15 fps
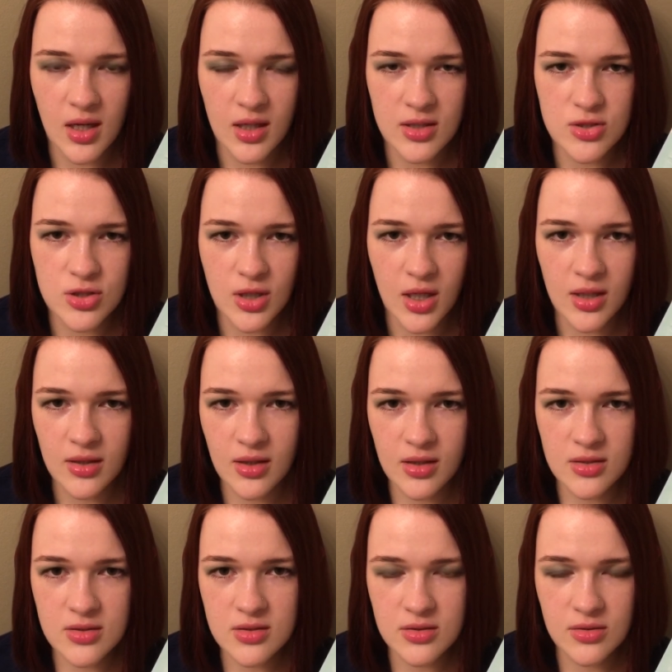I try
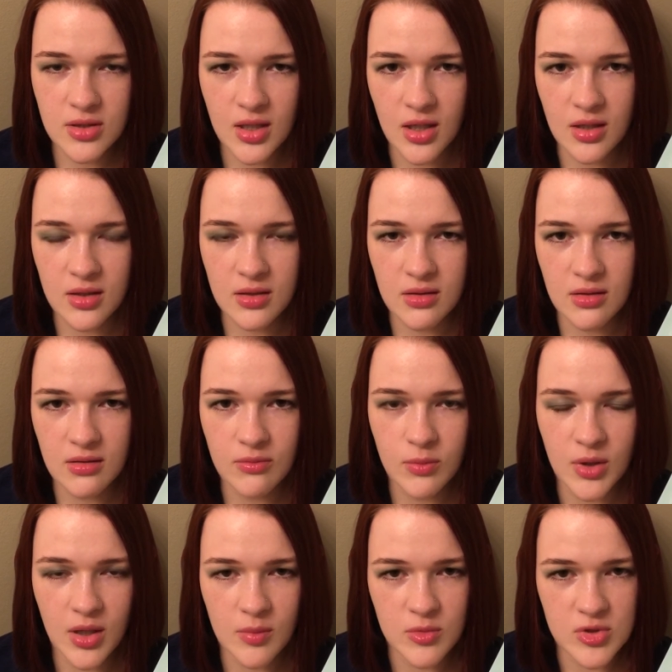not to get,
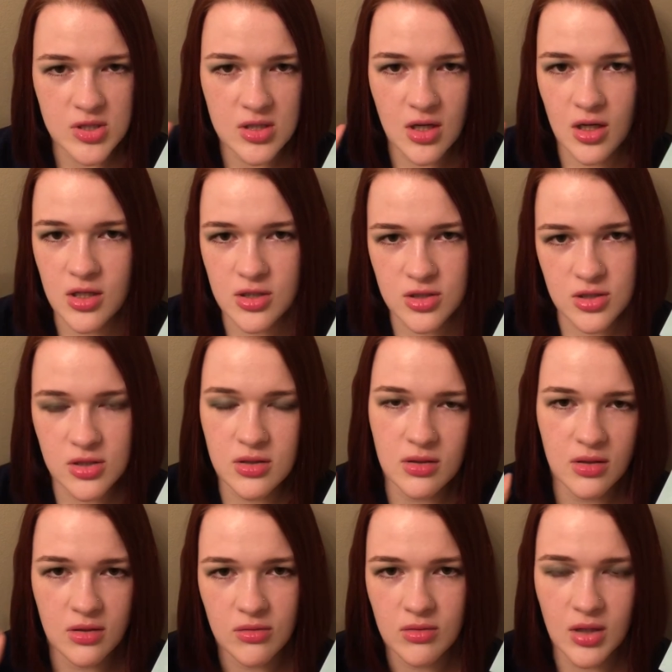when I massaged
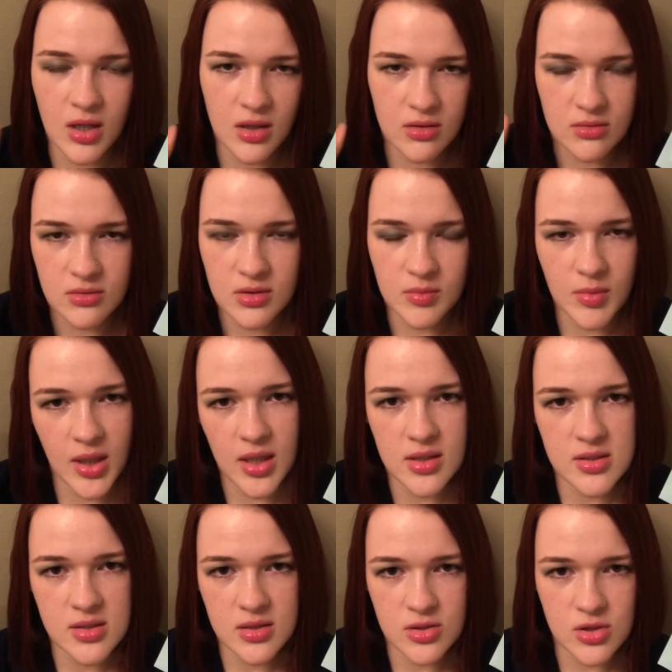around the
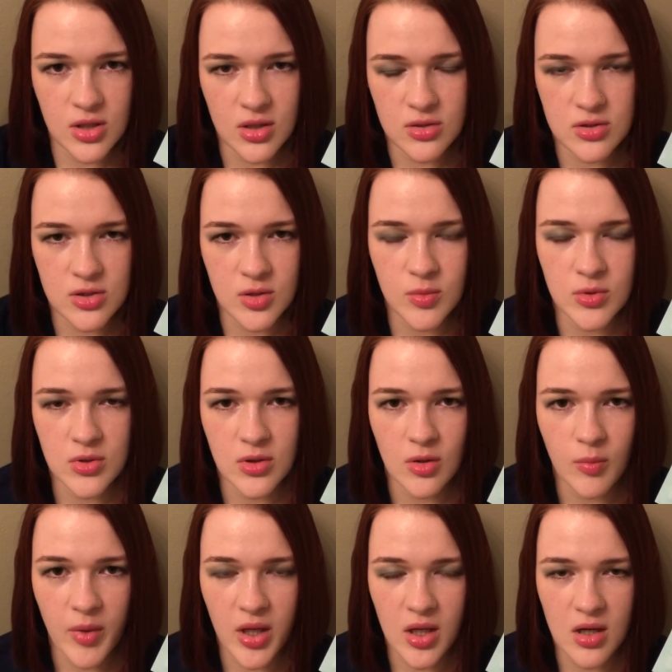mask and try to distribute it
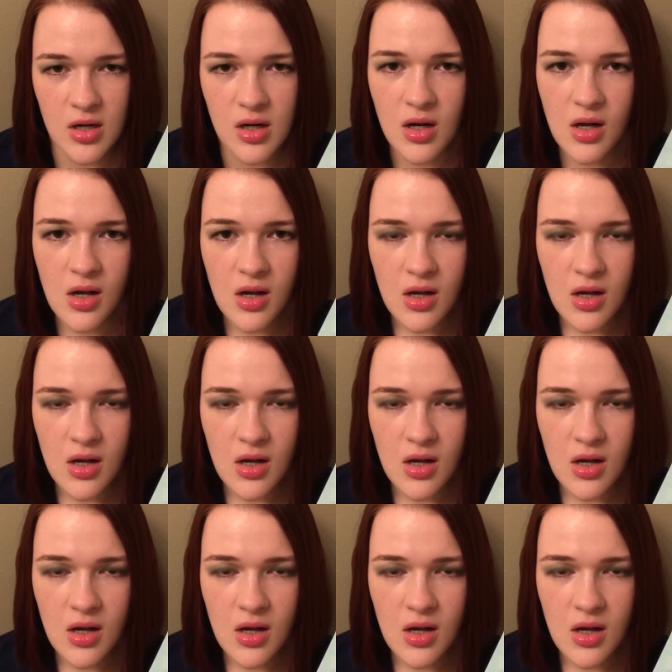on my hair,